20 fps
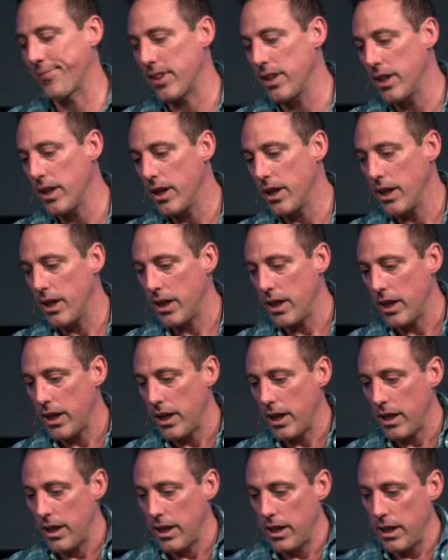
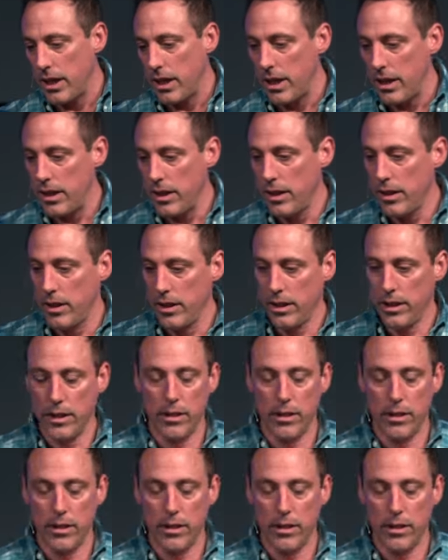Nothing is said.